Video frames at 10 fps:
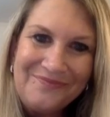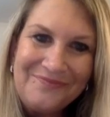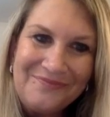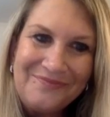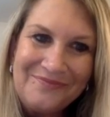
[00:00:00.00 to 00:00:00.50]

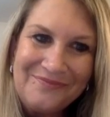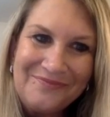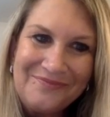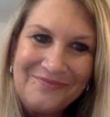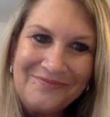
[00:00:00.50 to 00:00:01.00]

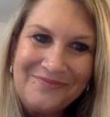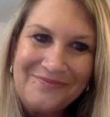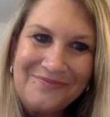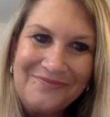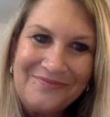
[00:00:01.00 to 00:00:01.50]

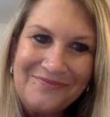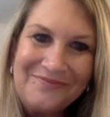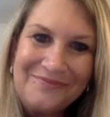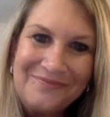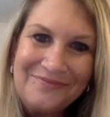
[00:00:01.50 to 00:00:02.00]

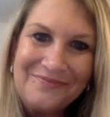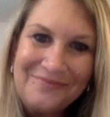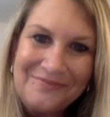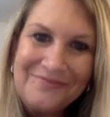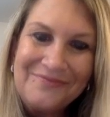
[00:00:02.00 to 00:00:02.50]

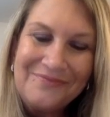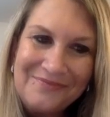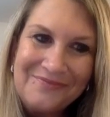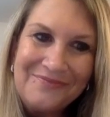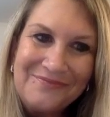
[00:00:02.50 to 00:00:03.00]

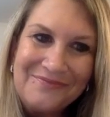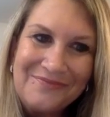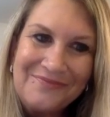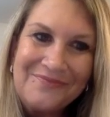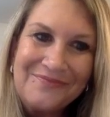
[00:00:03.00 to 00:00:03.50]

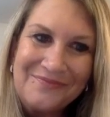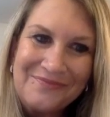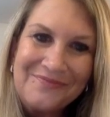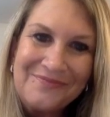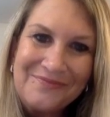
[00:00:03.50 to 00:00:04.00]
(silent)